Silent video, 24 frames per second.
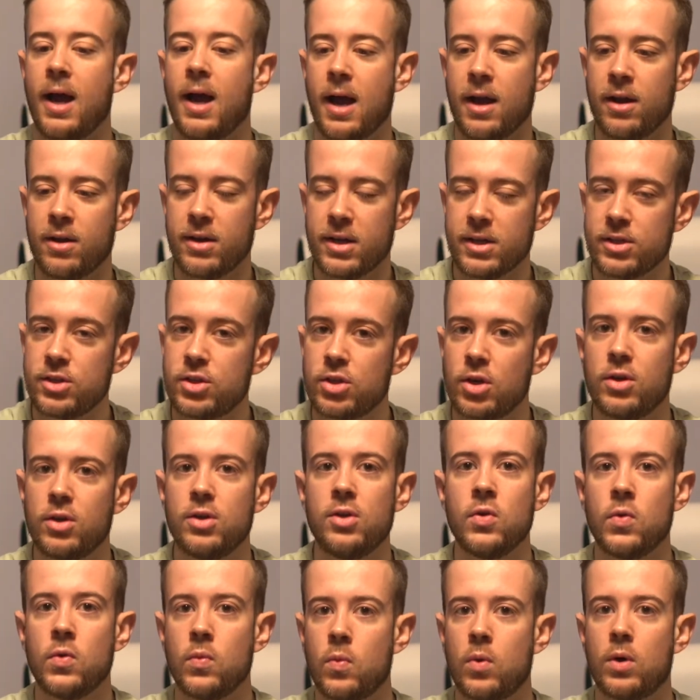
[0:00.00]
I'm gonna show
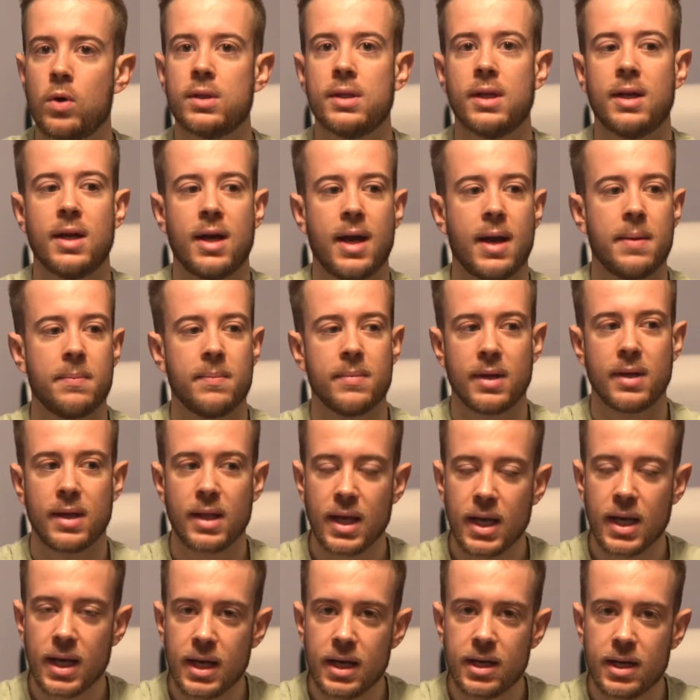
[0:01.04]
you what I'm
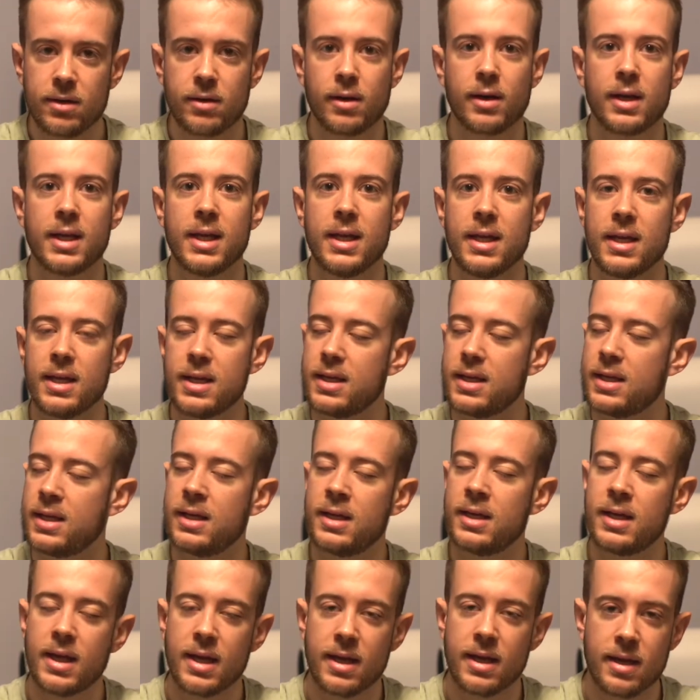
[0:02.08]
literally
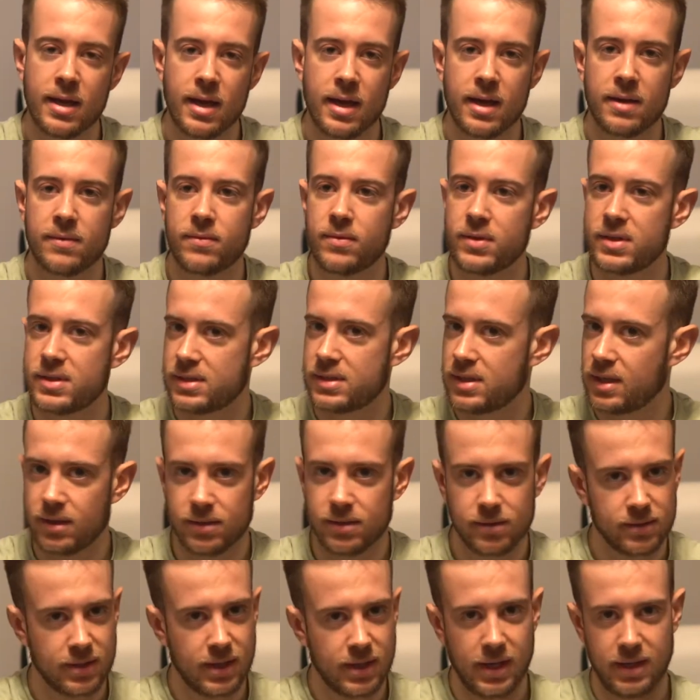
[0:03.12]
eating every
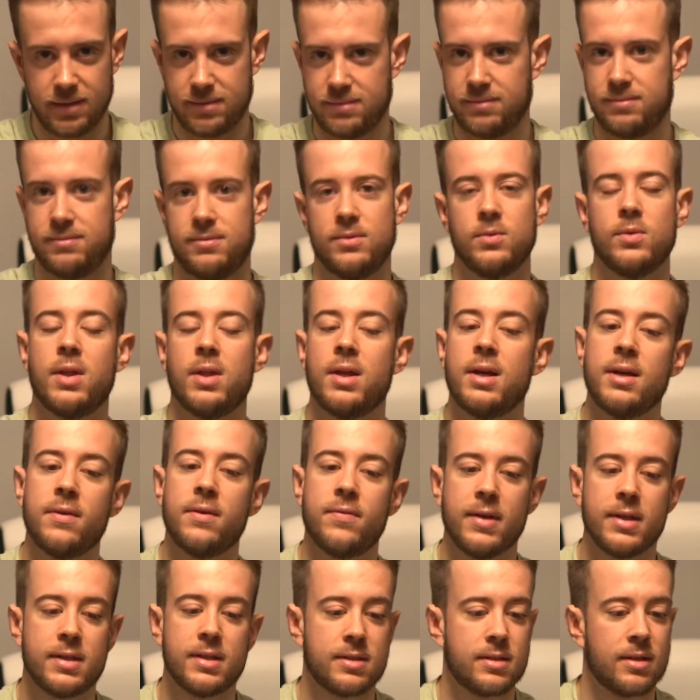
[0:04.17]
single day, whether
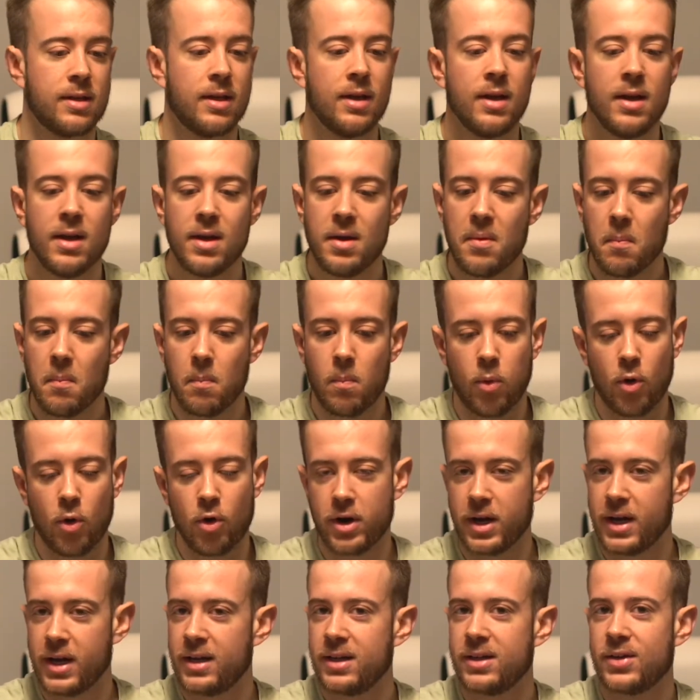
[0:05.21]
if it's
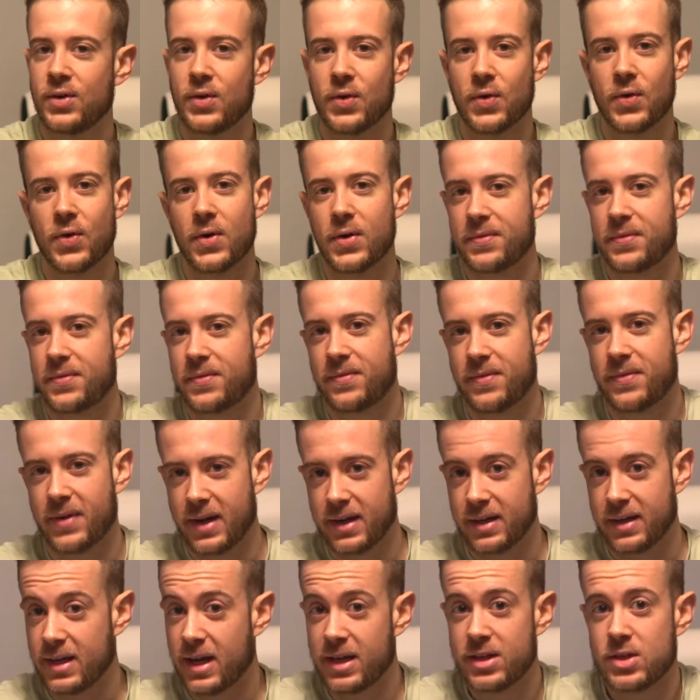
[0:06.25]
boring or
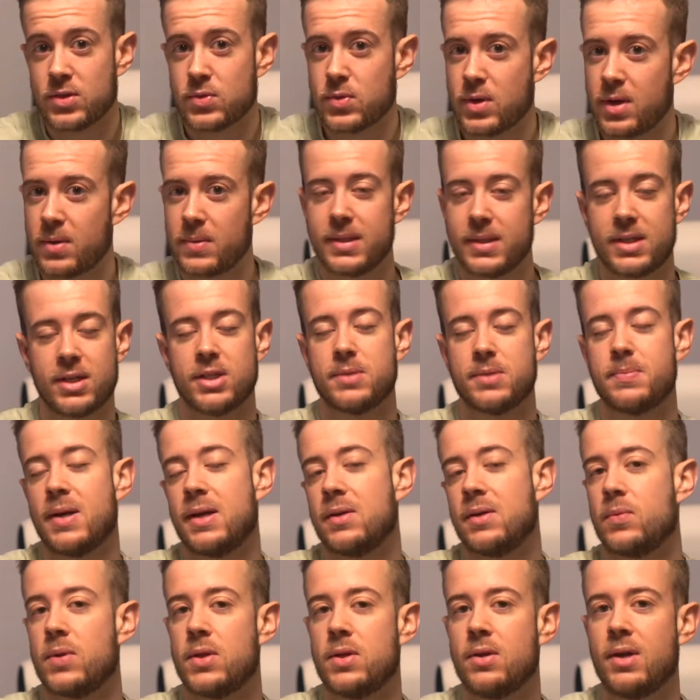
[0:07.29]
fun. I just wanna be
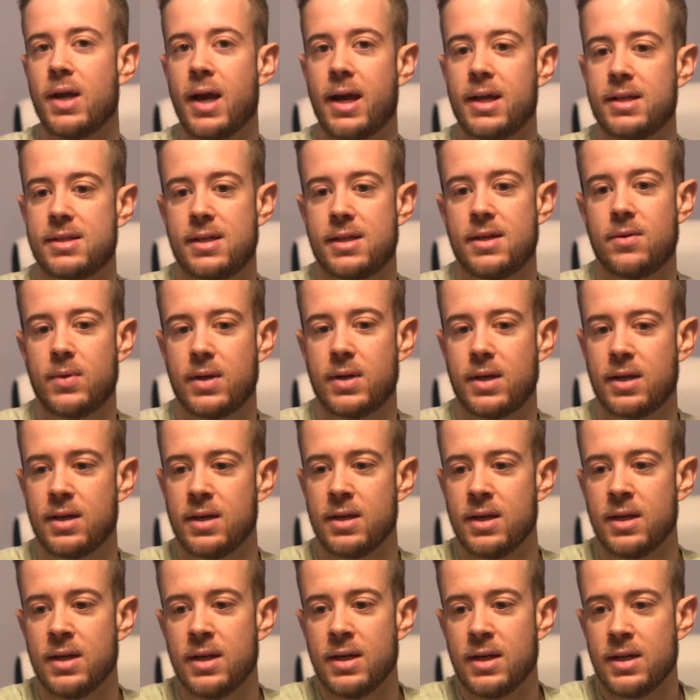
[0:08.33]
transparent with you guys, and I wanna
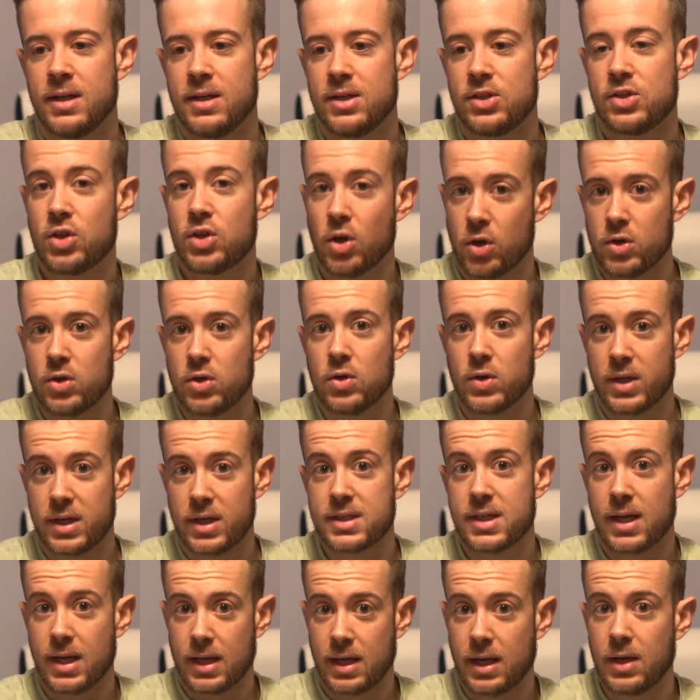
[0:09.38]
show you
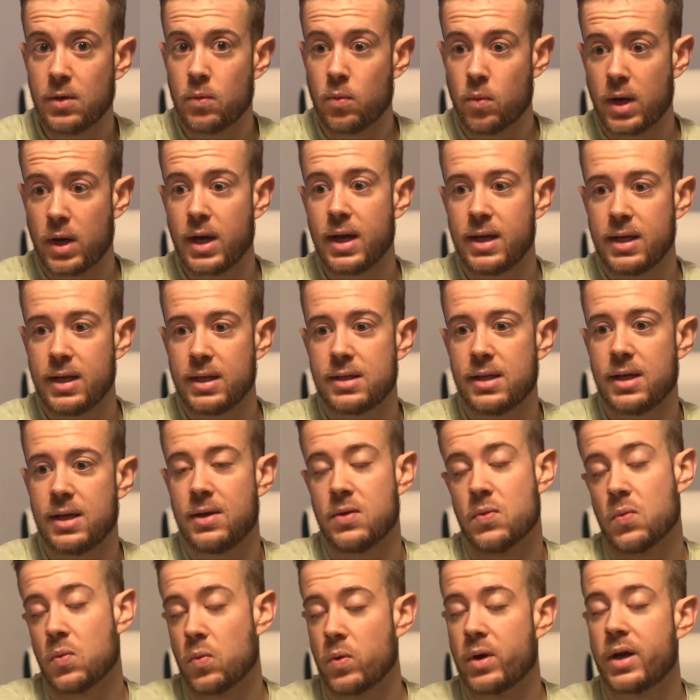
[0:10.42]
exactly what I eat
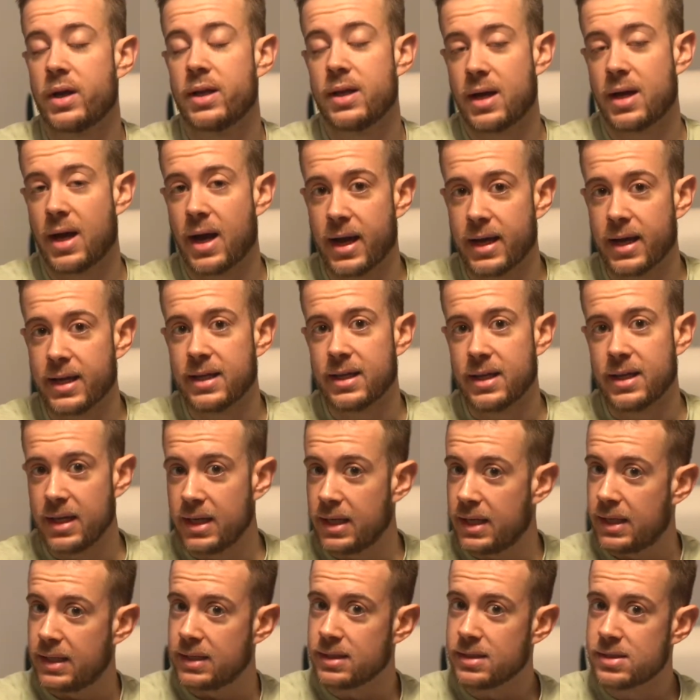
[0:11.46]
and why I
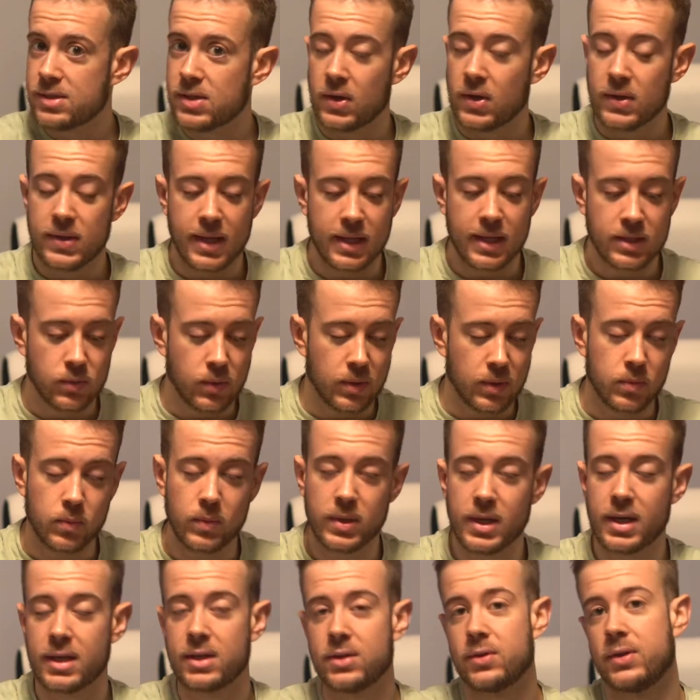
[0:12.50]
eat it. So that's what
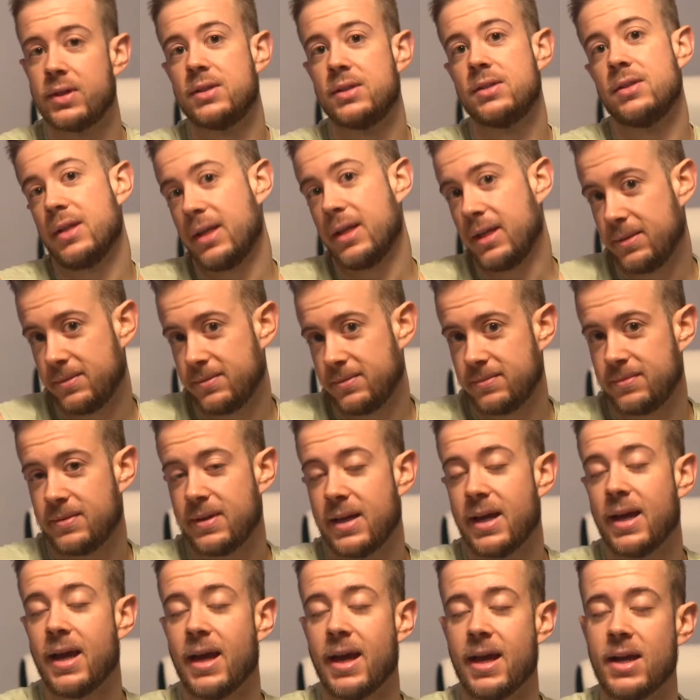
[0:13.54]
we are doing today.
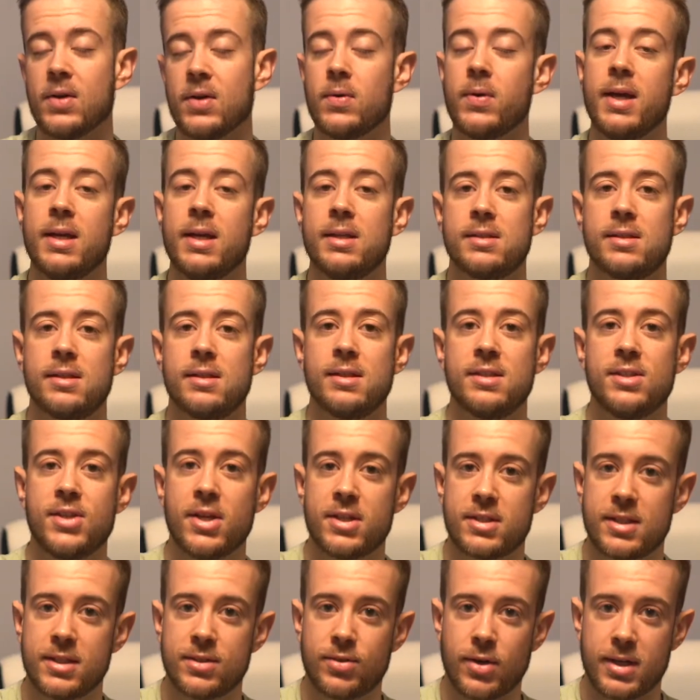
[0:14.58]
Anyways,
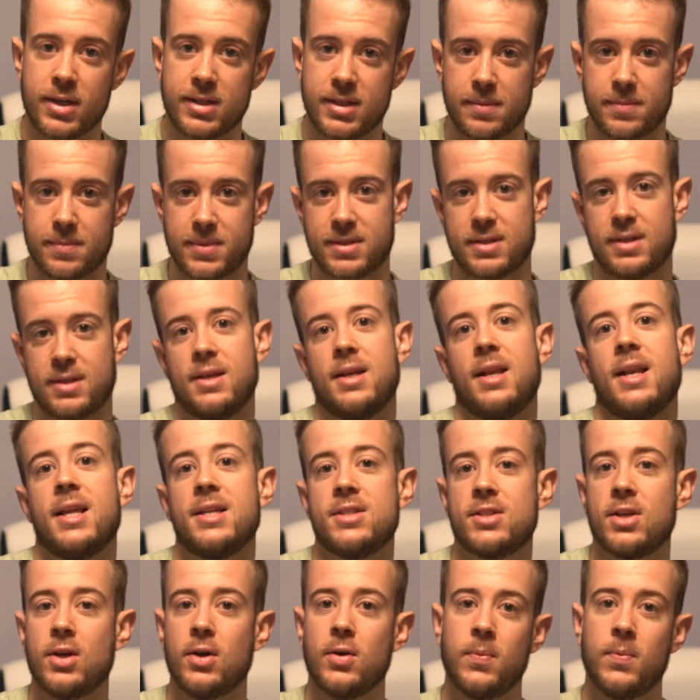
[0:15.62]
chest and triceps,
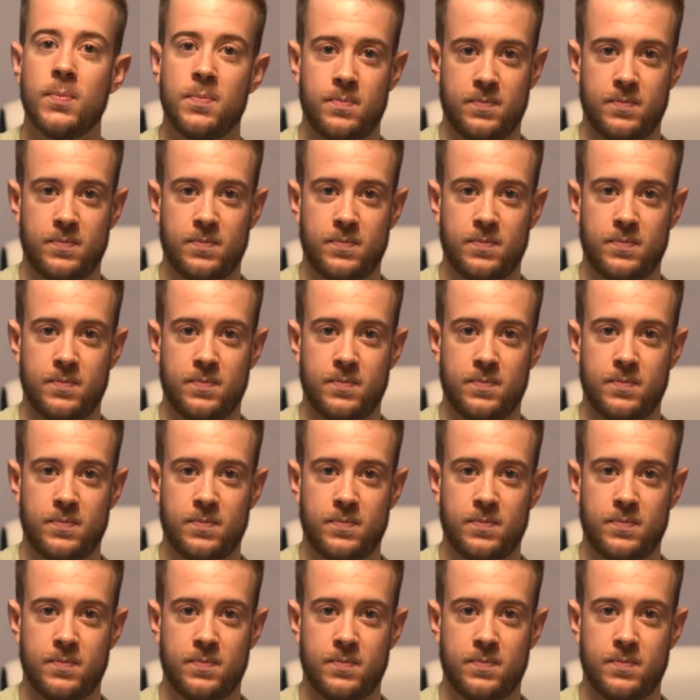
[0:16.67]
let's go.